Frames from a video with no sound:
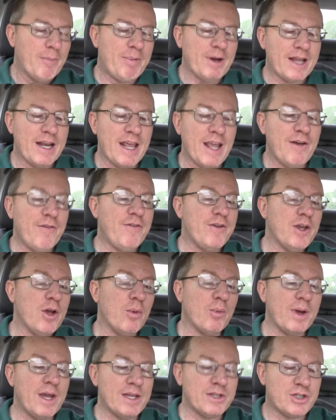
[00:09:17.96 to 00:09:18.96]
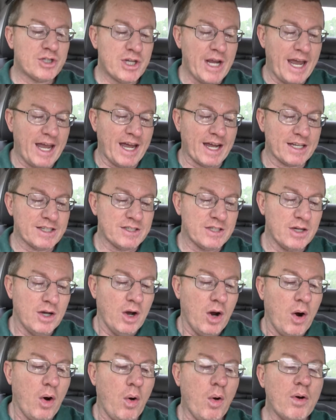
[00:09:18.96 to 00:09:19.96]
But if you reject
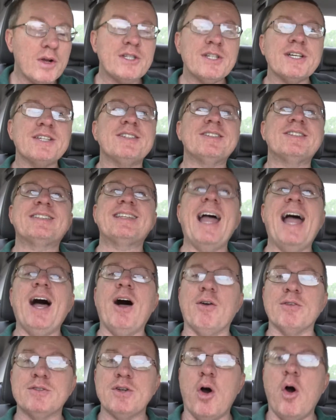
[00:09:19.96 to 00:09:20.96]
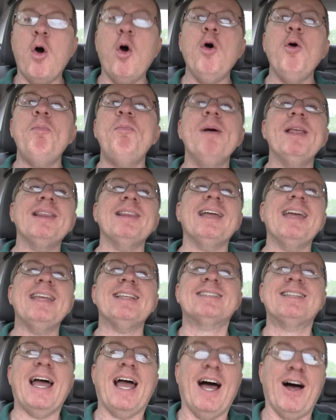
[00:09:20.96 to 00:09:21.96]
or just doubt, openly
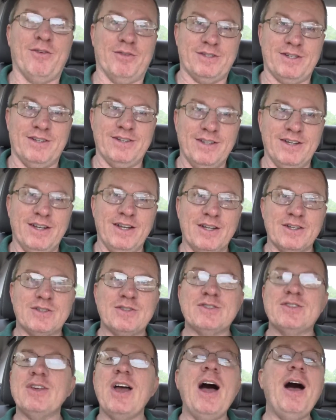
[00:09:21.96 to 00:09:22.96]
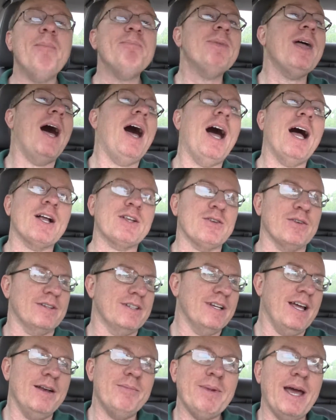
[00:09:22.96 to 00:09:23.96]
doubt, some
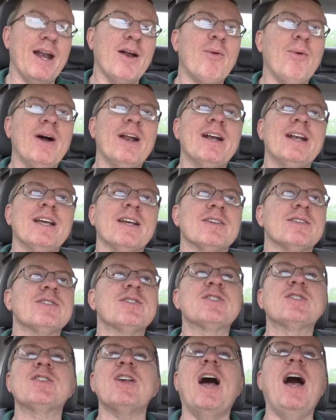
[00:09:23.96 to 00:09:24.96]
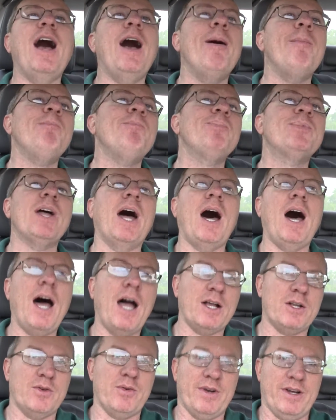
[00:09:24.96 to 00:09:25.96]
doctrine, doesn't matter what it is, some
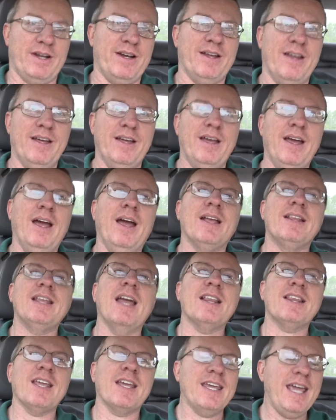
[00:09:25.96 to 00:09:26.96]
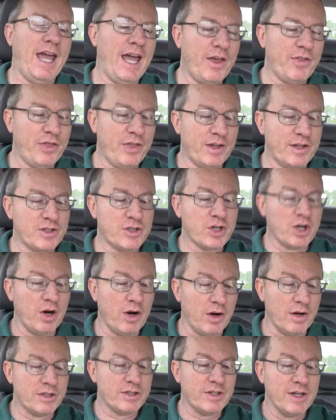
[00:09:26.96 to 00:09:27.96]
doctrine that the Catholic
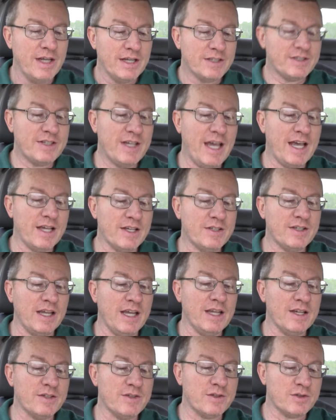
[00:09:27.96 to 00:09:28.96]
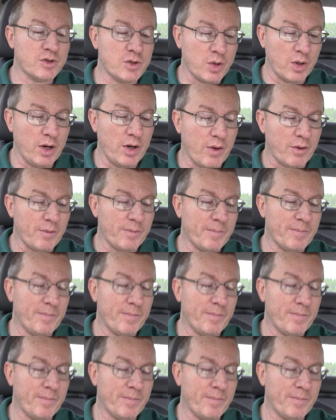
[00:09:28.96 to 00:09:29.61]
Church says is true,